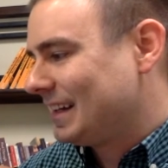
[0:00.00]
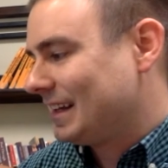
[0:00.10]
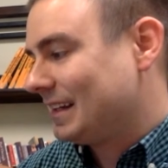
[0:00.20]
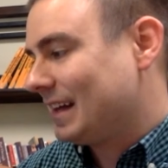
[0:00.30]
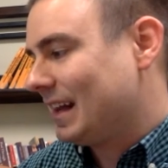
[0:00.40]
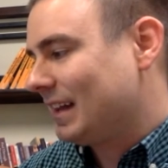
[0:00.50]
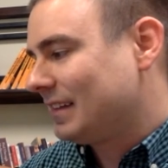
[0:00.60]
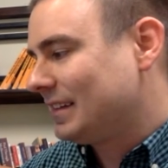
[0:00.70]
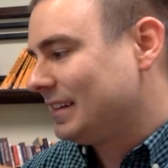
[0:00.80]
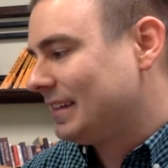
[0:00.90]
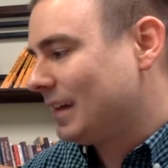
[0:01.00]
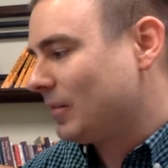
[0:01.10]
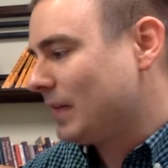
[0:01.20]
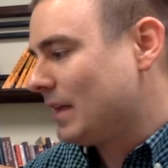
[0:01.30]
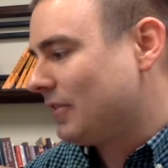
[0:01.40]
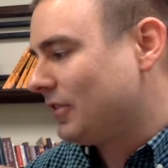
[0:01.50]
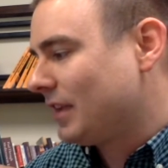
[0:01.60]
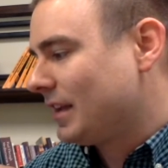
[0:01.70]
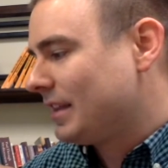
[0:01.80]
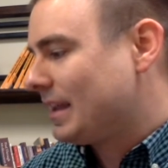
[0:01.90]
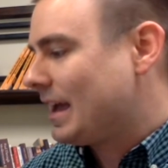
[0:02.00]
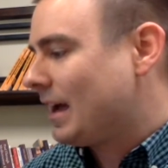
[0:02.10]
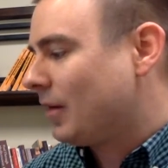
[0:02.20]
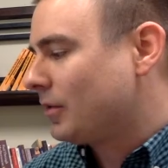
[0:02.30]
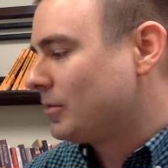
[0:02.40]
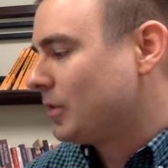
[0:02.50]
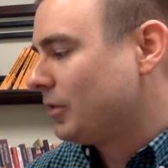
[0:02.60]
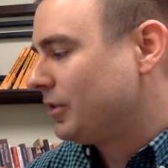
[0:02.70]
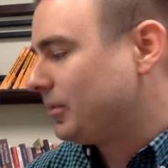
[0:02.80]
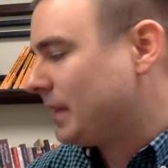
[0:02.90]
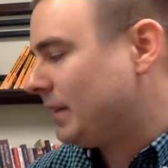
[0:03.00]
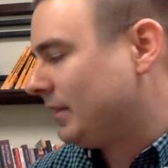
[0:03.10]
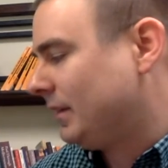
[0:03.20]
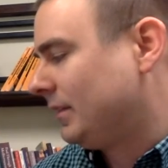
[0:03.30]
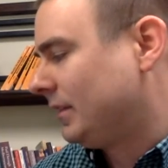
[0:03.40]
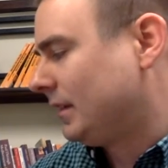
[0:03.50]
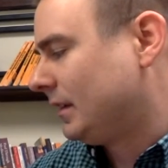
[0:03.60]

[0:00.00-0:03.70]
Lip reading: and galaxies that reach the outermost spaces.